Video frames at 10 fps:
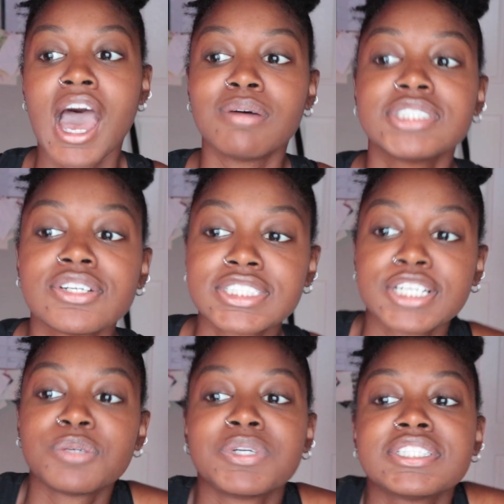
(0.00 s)
I would say on a
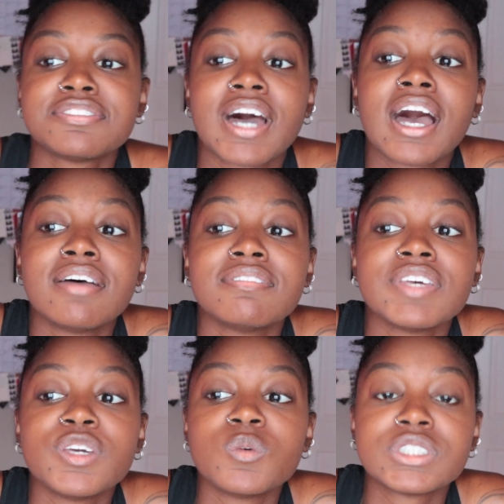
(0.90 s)
scale of one to five,
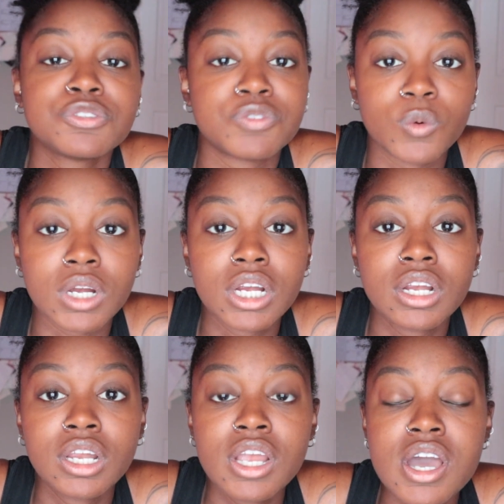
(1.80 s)
it was a
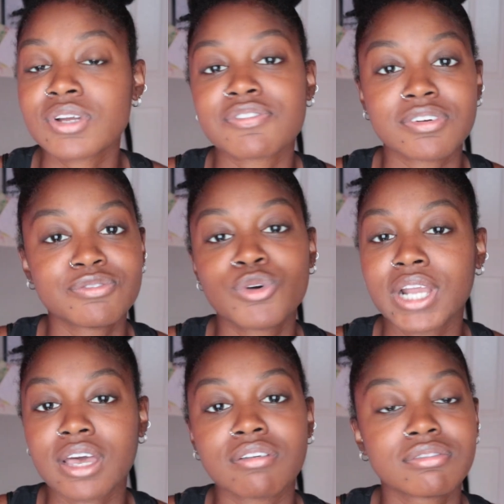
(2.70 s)
four, four and a, four
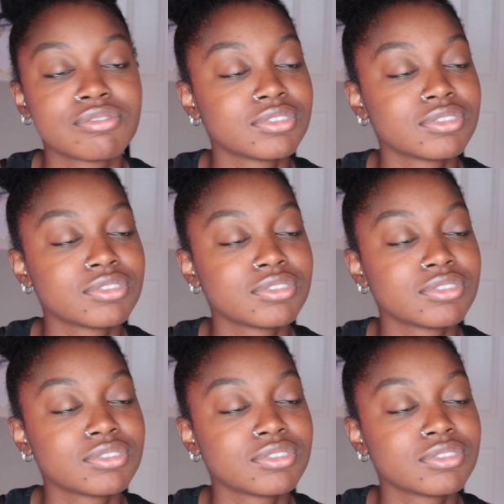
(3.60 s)
and a half,